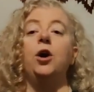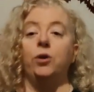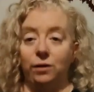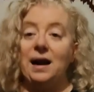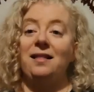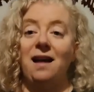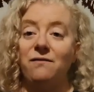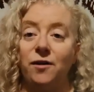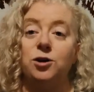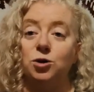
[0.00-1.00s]
Create
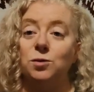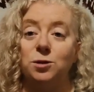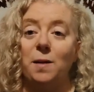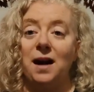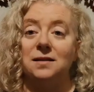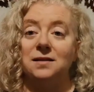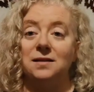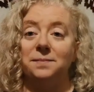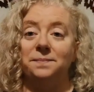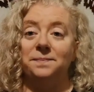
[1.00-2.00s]
that first
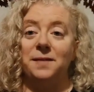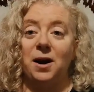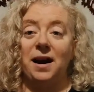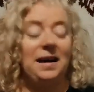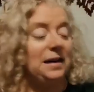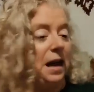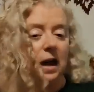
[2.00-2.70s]
response. All right.